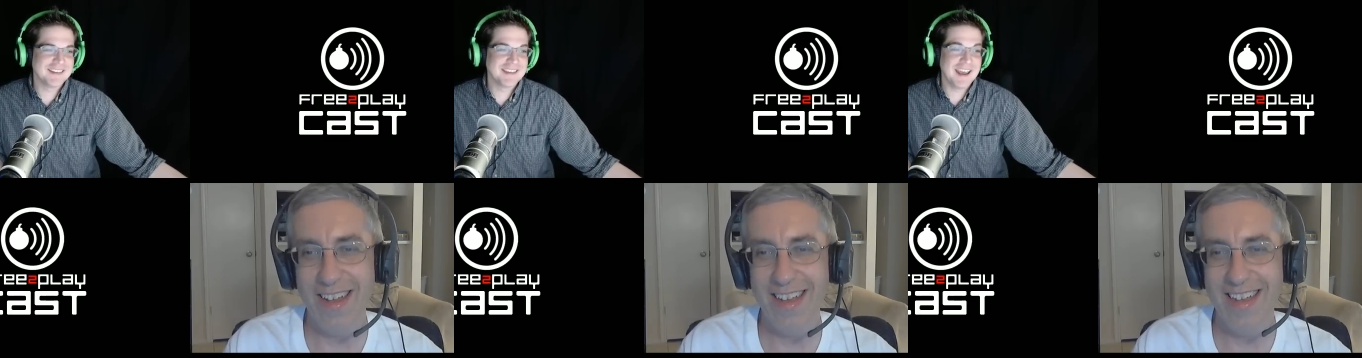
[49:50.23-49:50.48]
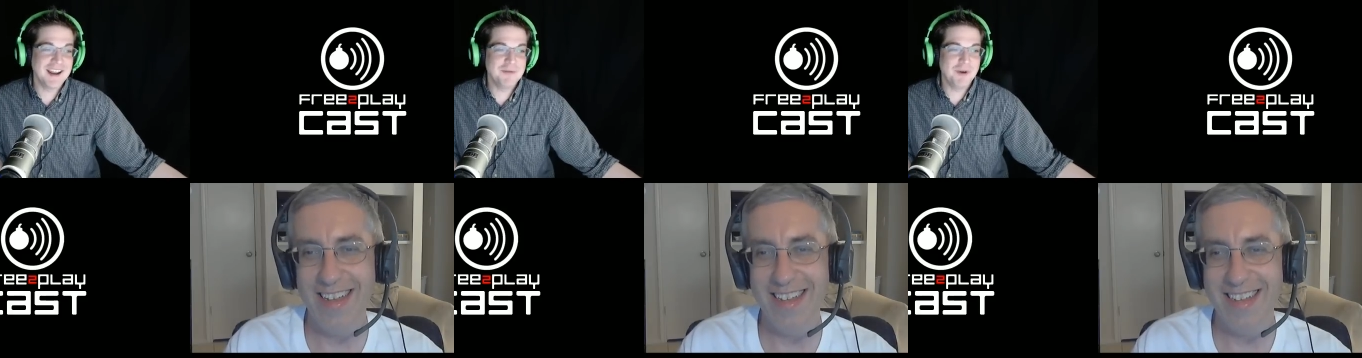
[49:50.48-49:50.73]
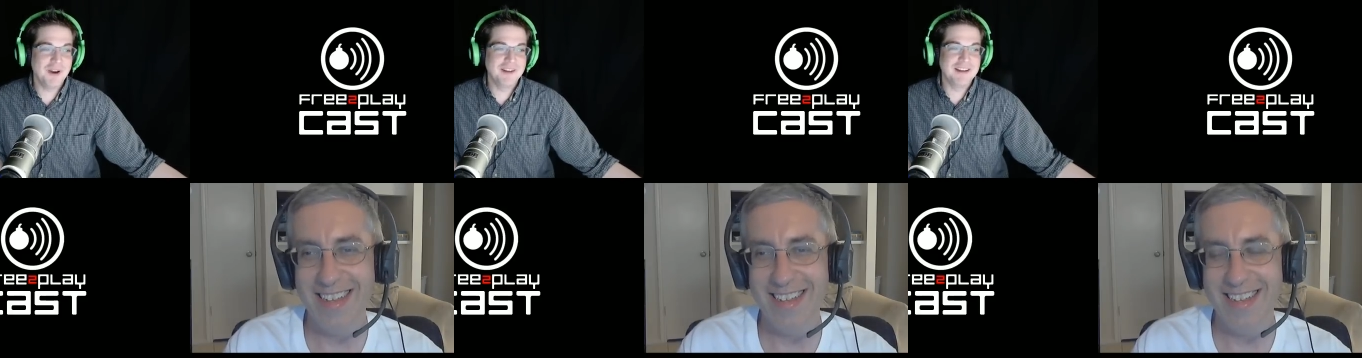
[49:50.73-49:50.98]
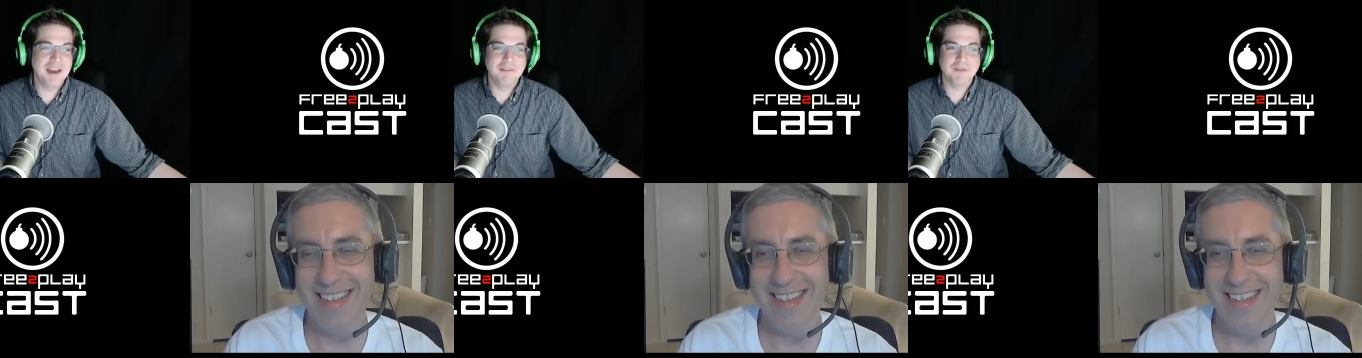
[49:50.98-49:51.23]
Speaker 1: anyone
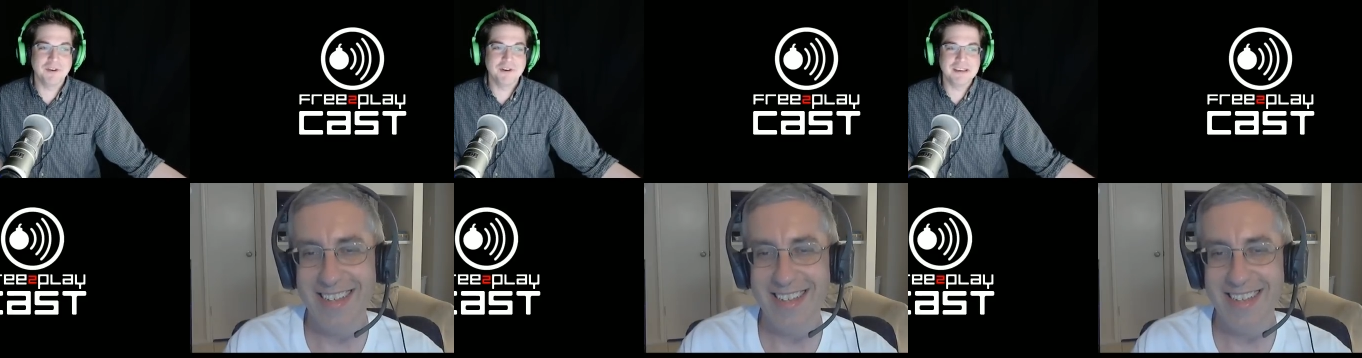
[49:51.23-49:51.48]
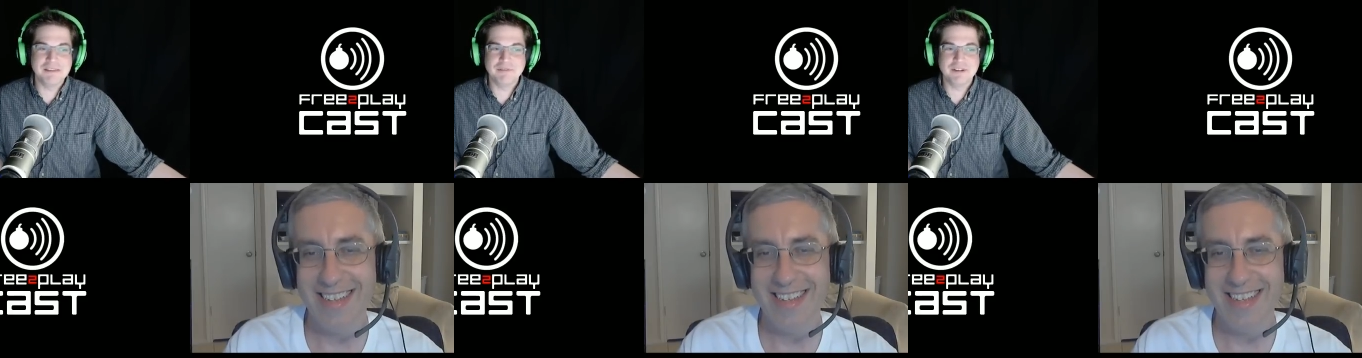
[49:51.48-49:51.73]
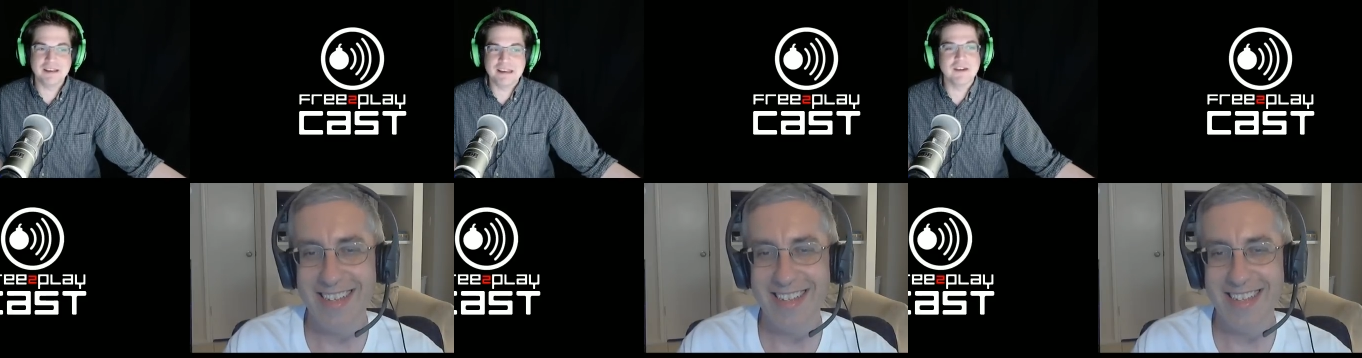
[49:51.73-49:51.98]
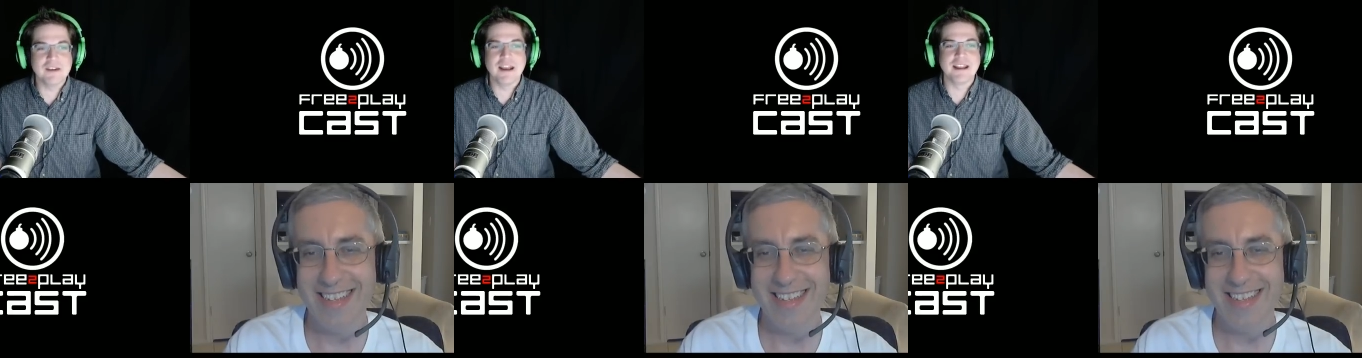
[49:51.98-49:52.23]
ever even hear
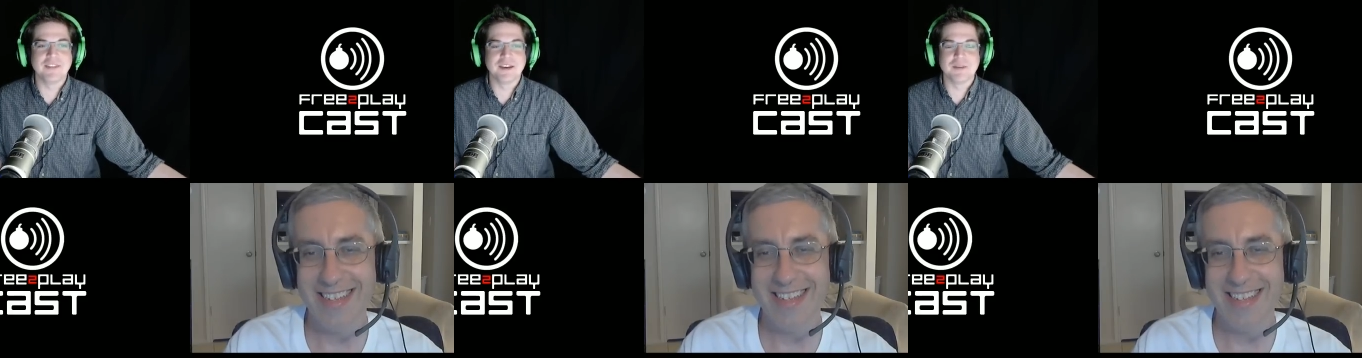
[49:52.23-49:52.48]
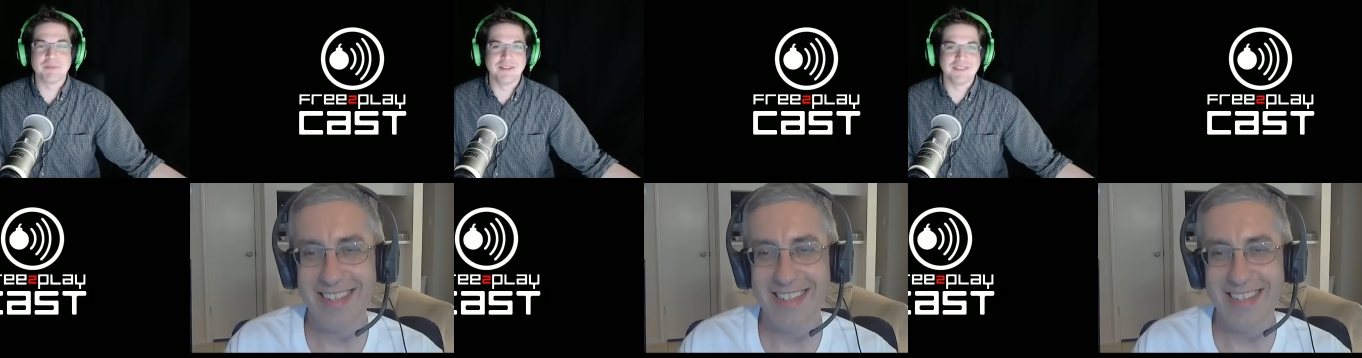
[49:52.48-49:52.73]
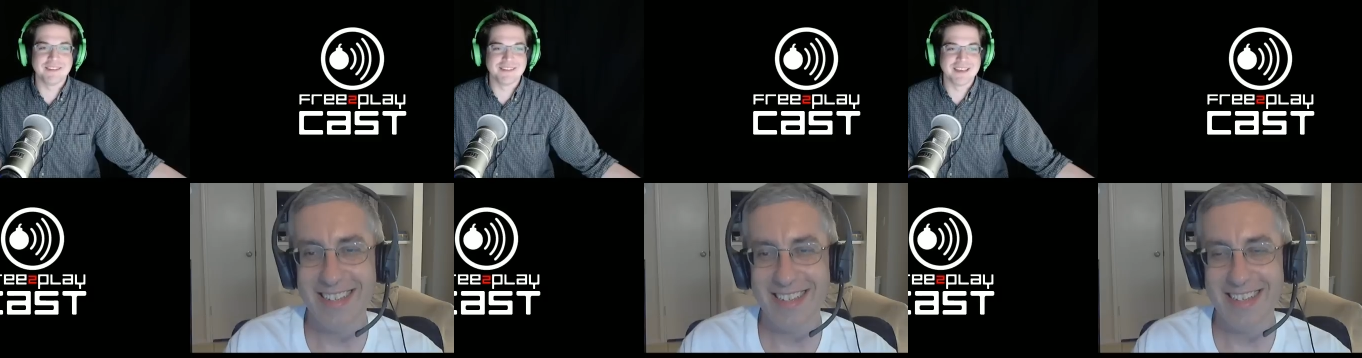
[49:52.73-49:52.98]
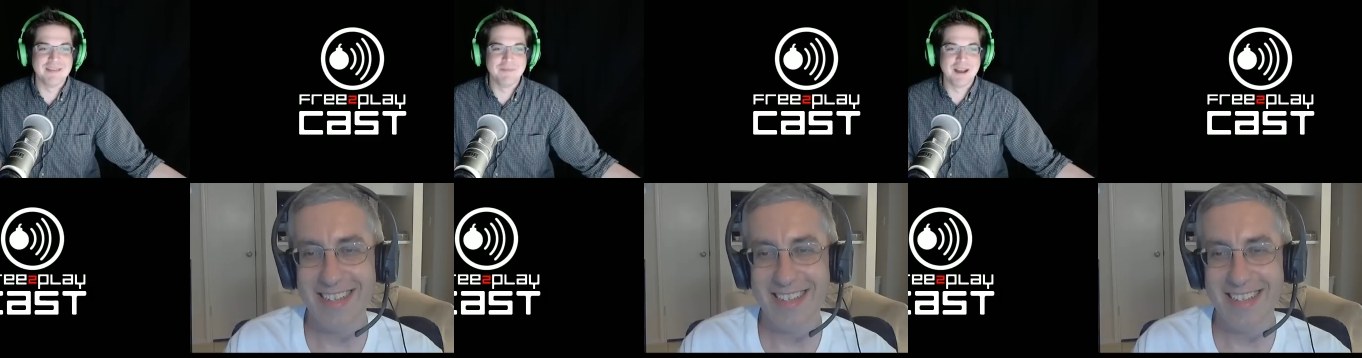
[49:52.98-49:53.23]
anything about this
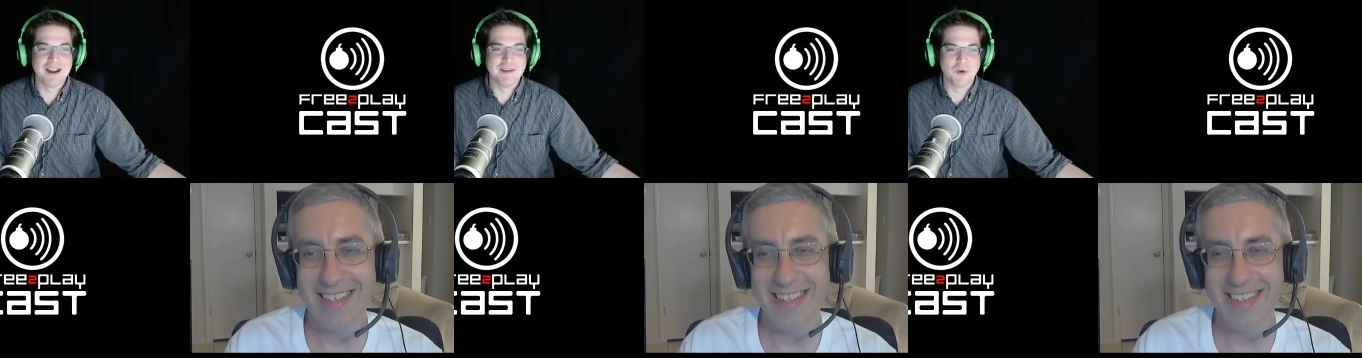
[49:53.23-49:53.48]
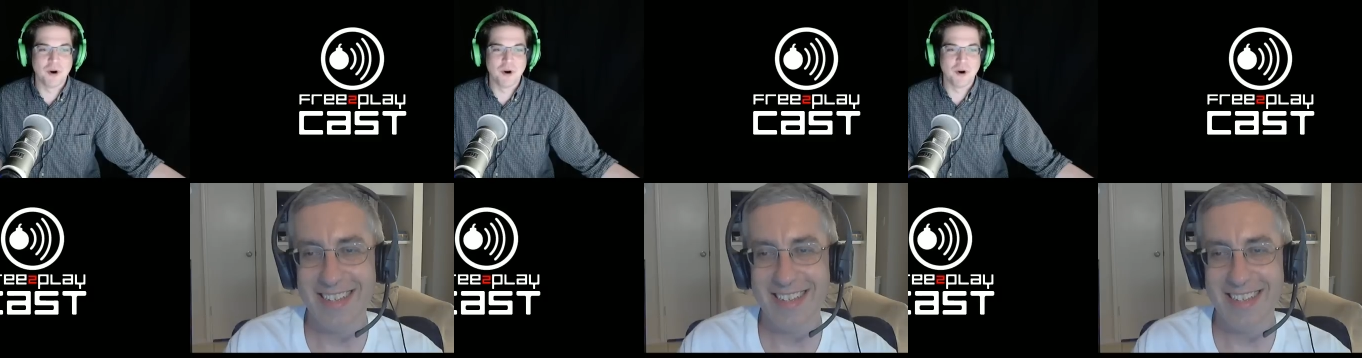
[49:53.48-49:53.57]
game anymore?